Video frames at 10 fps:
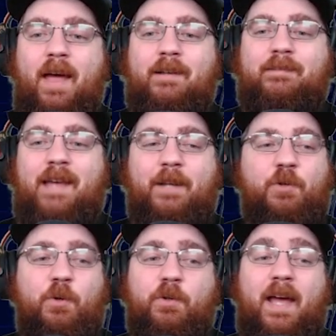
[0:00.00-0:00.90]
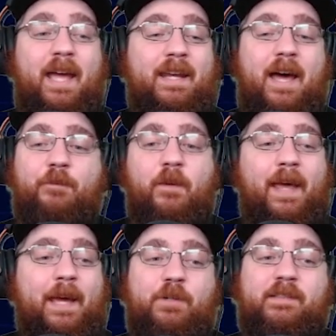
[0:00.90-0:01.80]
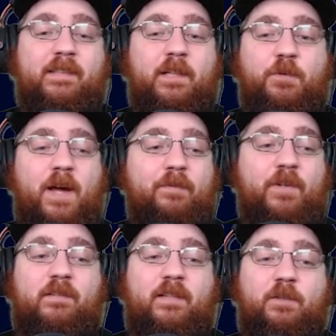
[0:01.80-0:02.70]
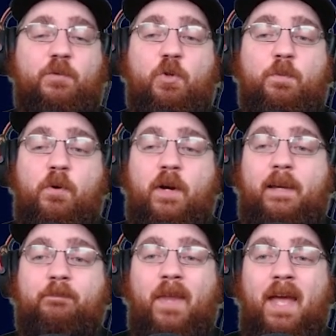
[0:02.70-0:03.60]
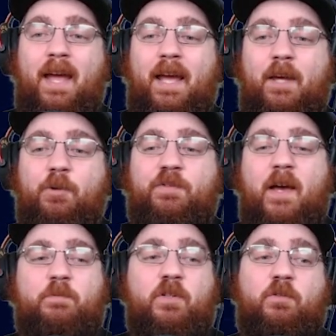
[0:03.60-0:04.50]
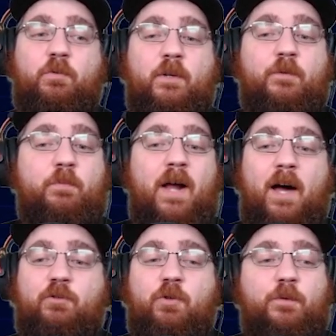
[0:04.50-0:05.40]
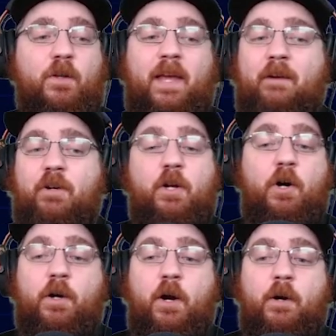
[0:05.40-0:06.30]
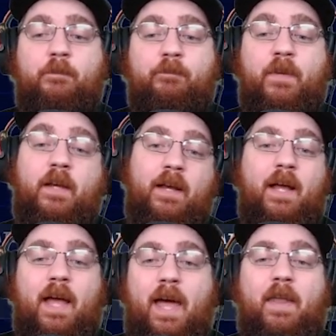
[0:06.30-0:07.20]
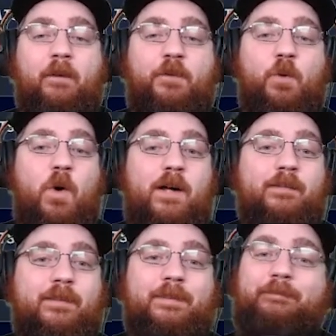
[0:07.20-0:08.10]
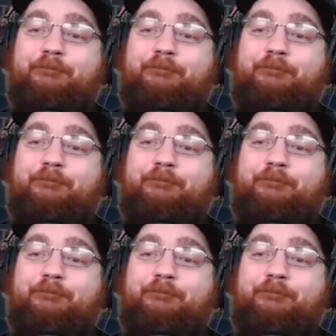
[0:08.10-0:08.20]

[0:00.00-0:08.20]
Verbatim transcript: Sack totals 8.5 for Landry, 6 for Evans, 6 for Dupree. Interceptions 3 for Brown, 2 for Landry and Hooker. And then a few ones.